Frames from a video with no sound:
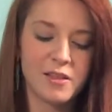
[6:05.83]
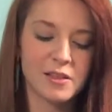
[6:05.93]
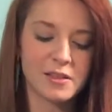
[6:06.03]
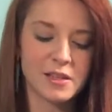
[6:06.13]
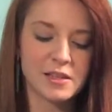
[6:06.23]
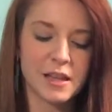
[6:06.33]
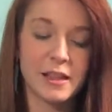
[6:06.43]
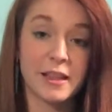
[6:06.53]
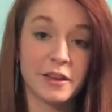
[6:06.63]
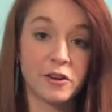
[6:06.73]
this is
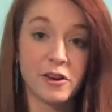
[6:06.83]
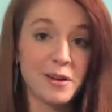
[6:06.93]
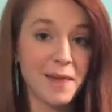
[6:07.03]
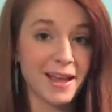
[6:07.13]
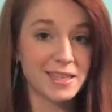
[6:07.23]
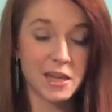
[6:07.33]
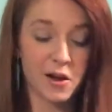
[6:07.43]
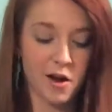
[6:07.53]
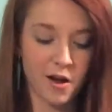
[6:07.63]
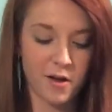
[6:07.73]
glittery
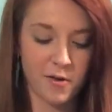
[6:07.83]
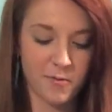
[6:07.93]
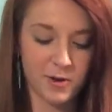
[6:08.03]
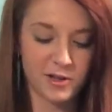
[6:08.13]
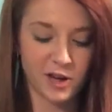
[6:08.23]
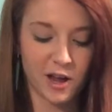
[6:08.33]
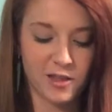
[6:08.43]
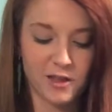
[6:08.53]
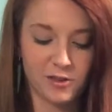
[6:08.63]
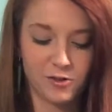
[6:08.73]
mascara, which I
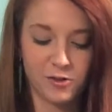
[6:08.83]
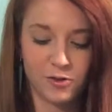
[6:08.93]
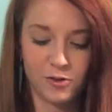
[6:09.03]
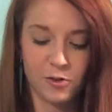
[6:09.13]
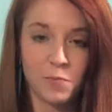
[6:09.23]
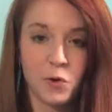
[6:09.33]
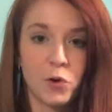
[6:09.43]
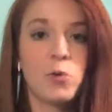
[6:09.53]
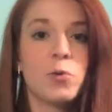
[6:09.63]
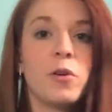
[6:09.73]
think is super cool.